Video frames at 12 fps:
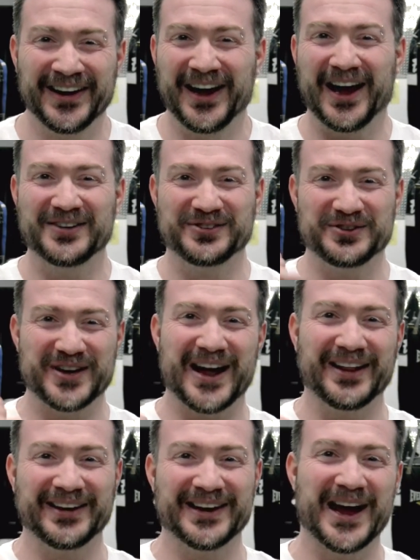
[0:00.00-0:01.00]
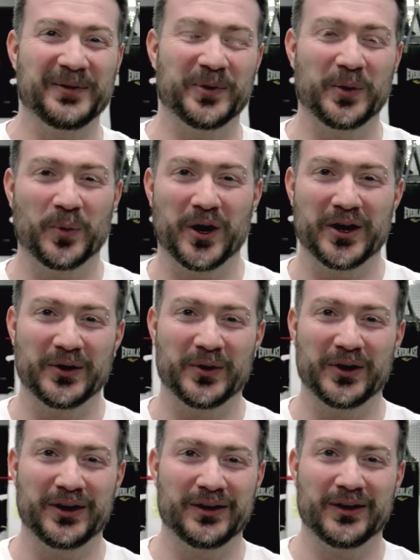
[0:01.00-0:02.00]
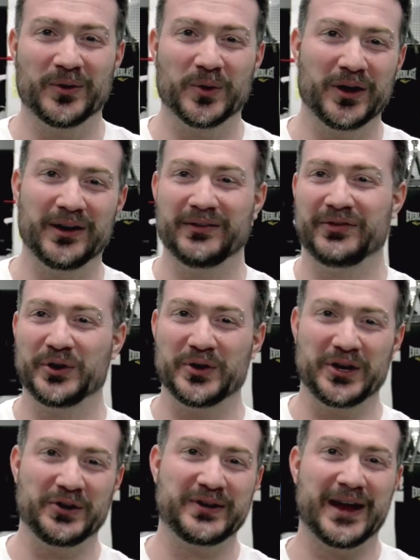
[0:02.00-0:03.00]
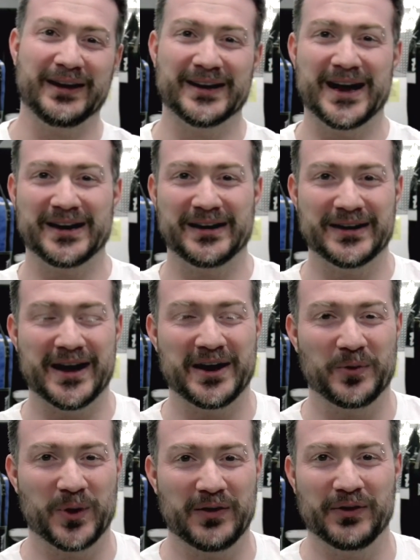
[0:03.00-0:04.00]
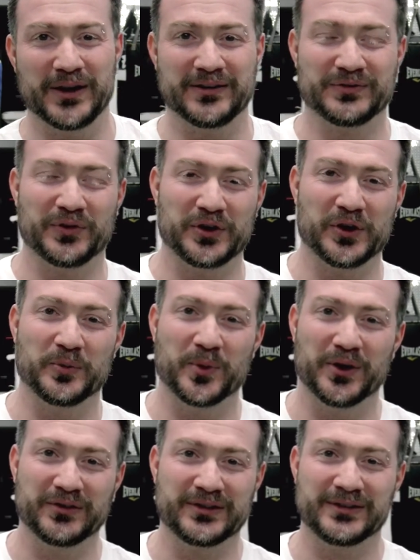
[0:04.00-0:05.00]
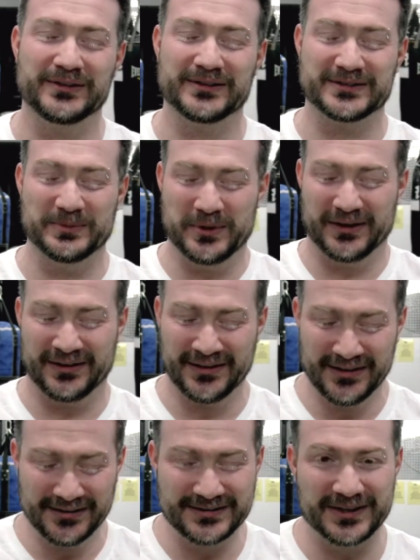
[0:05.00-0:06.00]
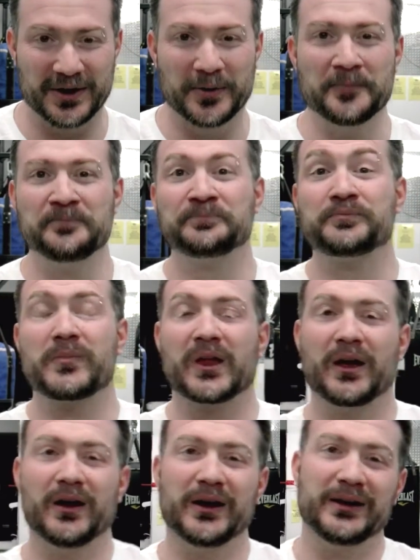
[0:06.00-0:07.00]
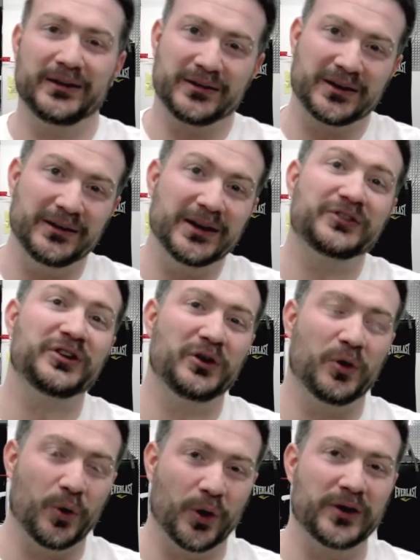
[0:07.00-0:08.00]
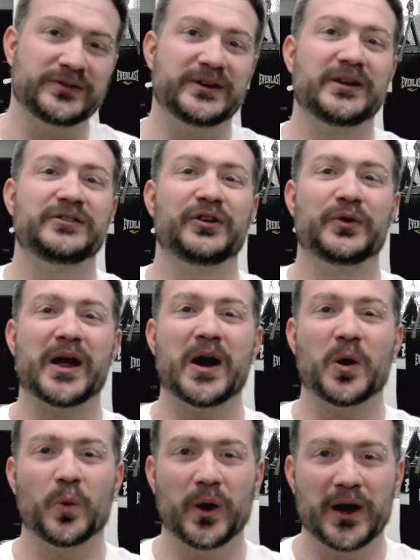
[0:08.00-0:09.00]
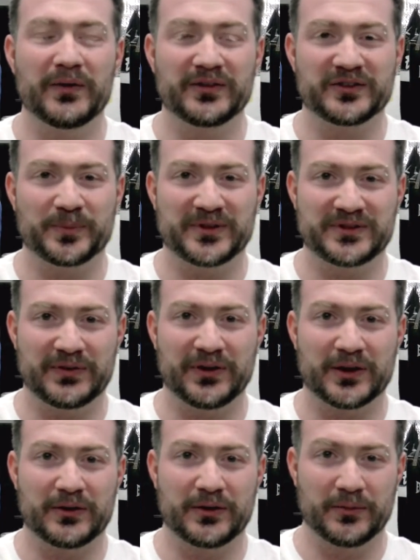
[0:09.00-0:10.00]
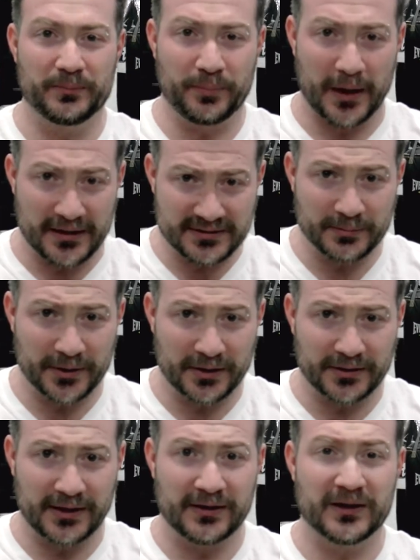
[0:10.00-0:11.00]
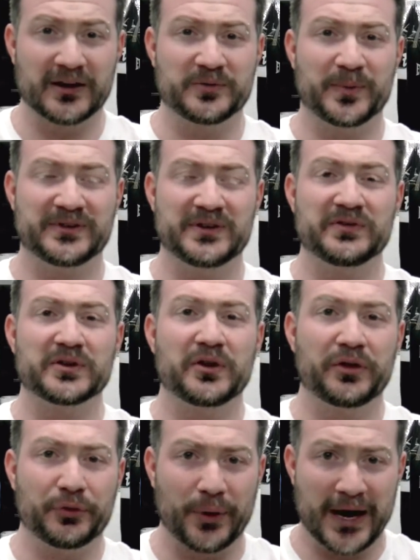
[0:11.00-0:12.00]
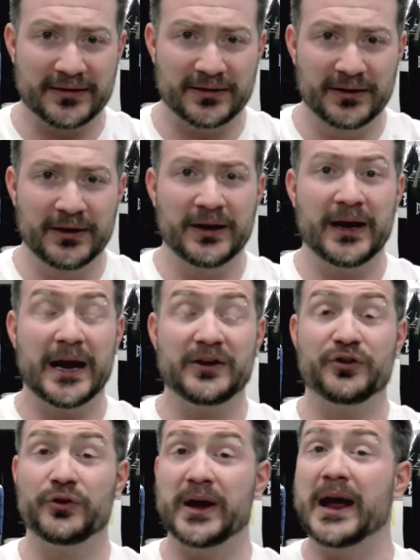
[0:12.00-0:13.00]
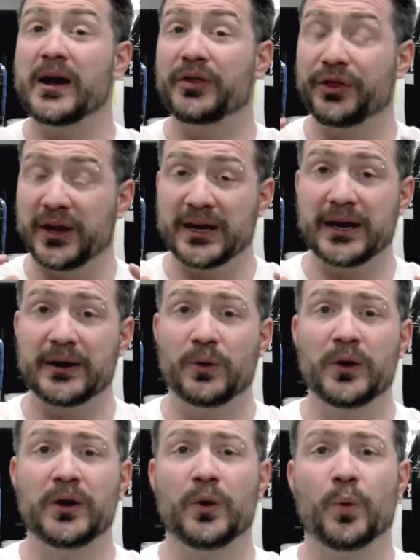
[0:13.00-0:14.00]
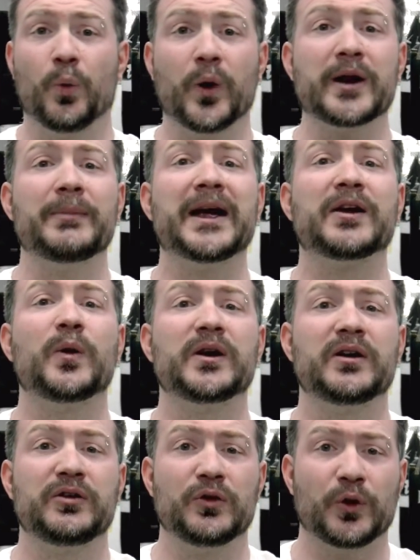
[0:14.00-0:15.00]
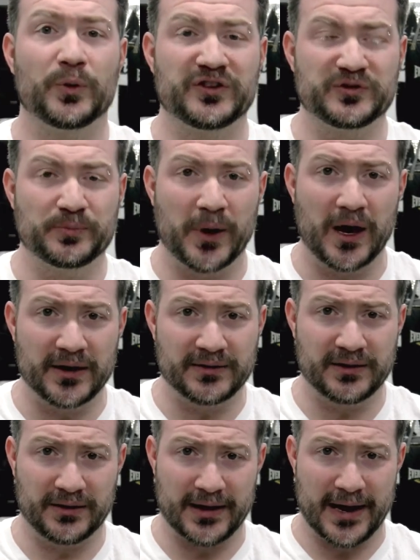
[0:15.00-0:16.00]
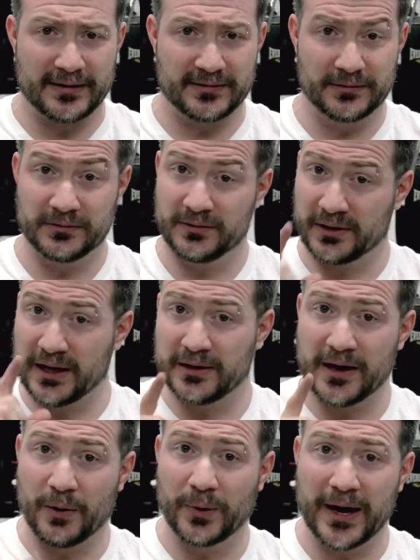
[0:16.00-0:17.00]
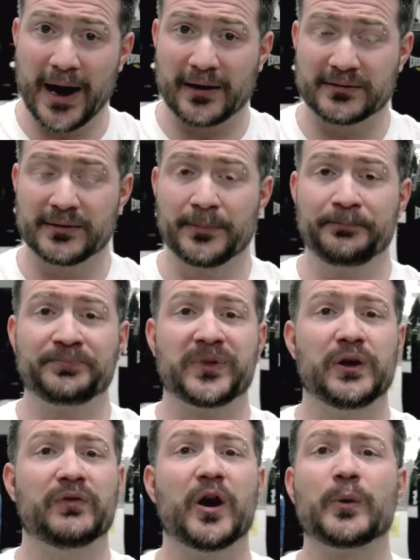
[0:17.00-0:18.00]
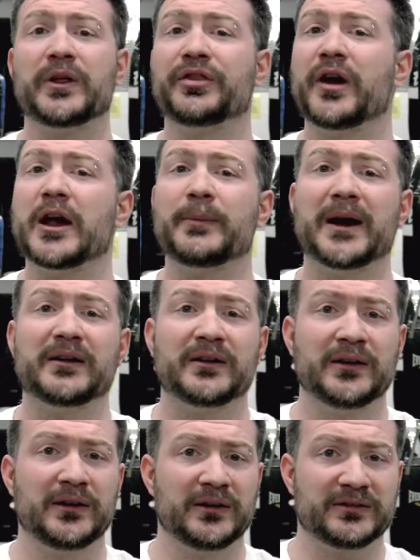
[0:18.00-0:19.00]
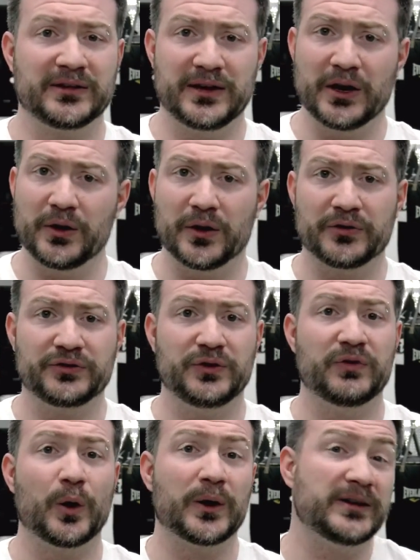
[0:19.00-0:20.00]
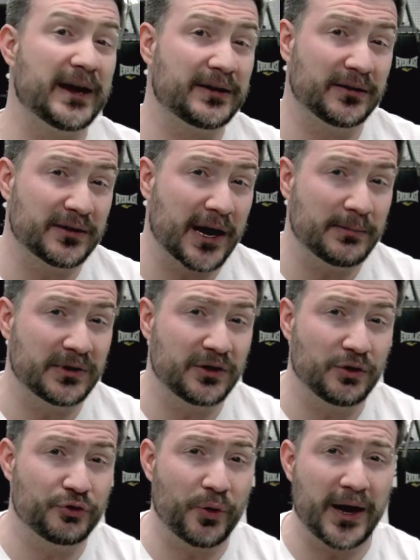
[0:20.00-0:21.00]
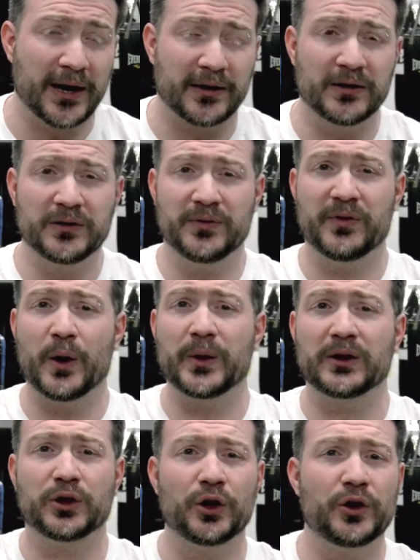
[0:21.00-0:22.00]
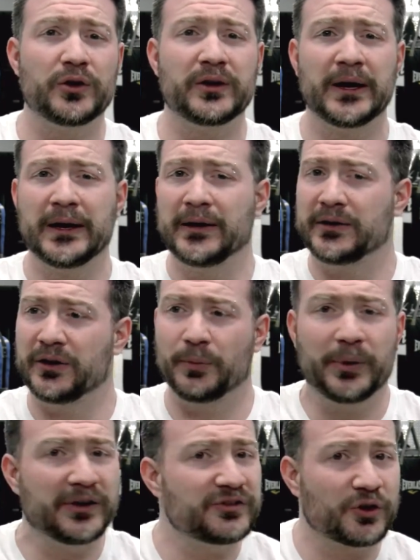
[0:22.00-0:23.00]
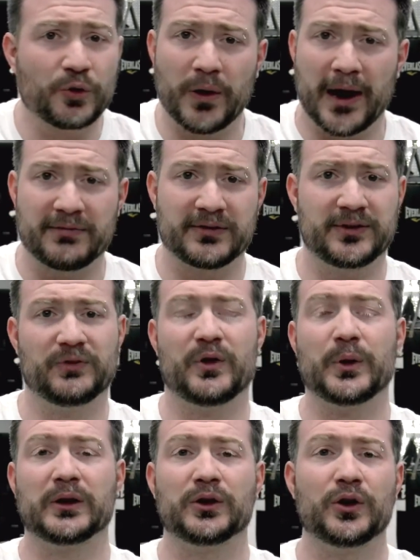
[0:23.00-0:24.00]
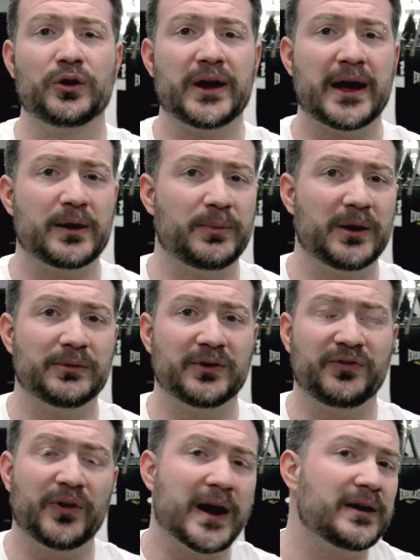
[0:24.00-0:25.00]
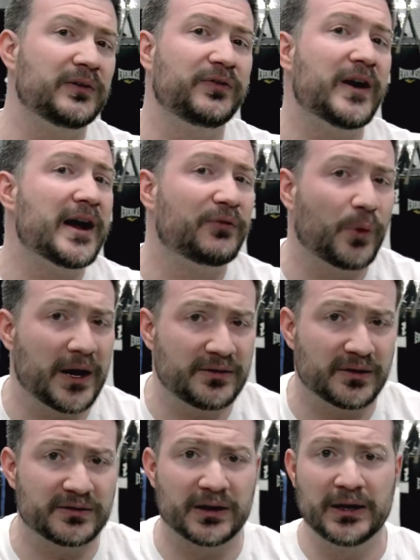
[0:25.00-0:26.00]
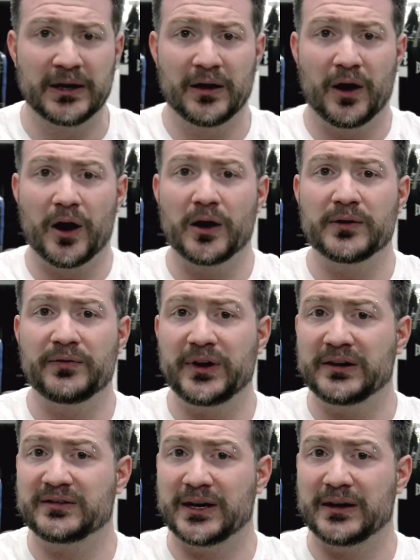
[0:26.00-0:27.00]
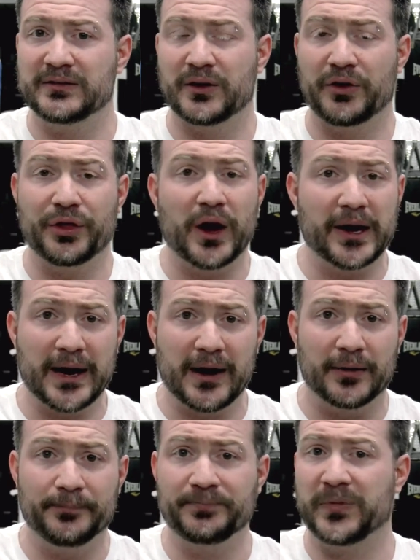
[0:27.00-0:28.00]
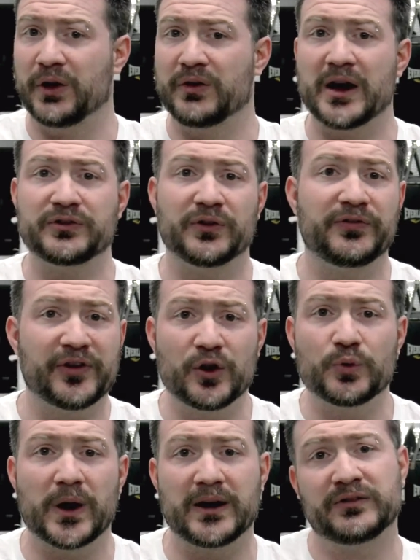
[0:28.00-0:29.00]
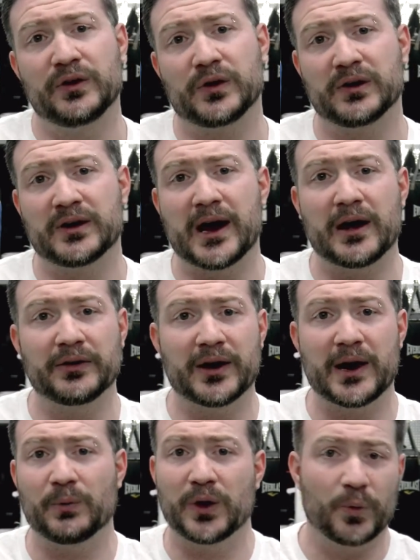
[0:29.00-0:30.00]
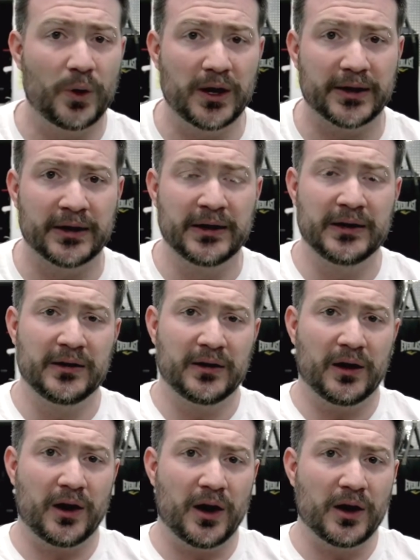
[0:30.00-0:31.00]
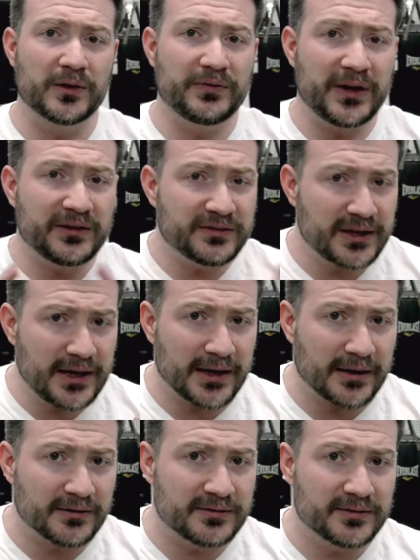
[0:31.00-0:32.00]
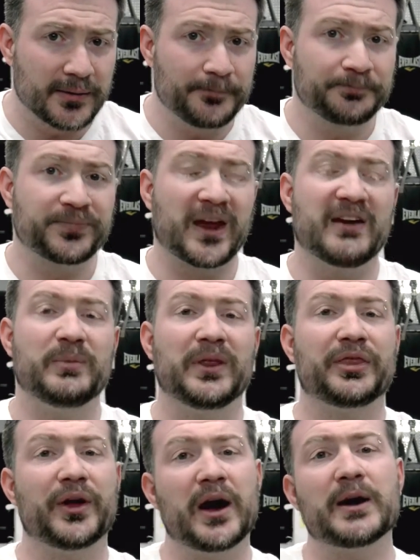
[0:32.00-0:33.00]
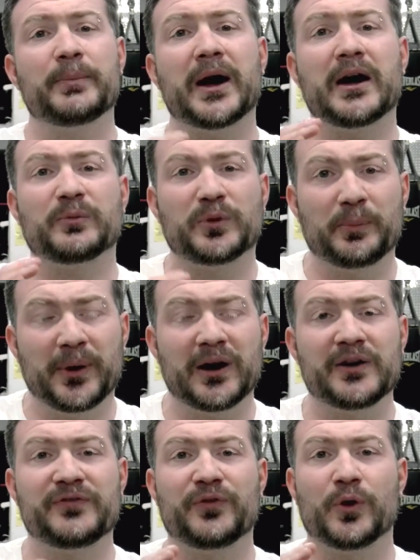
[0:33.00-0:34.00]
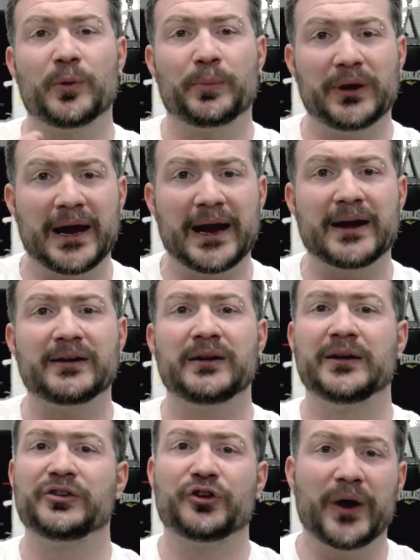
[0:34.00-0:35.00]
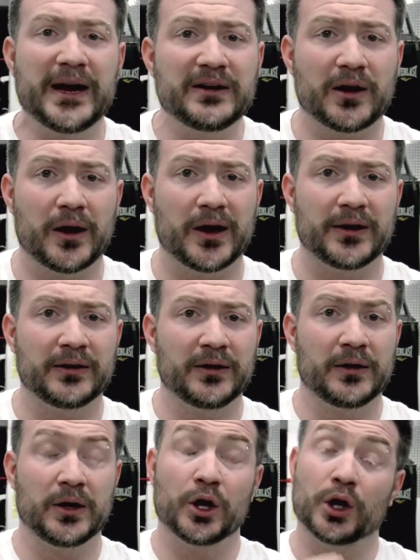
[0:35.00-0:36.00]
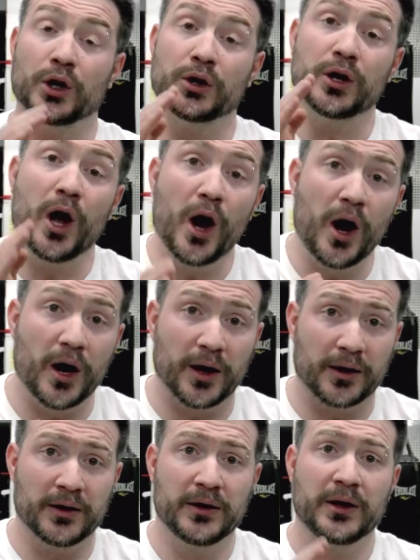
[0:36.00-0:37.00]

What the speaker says: as you're dialing 911 or if you're in the UK 999 or whatever it is for your emergency system. So condition orange is you're now aware of a specific possibility, a specific threat, and you're now thinking, what am I going to do to respond to that? Again, not react. You've already thought about scenarios. You've already taken the time to do training. You've already learned your pistol craft. You've already learned how to be able to fight in 5 ranges. All of these things are thought out. You got your phone ready so you can dial 911. All of these things have been thought about, prepared for, planned, trained on long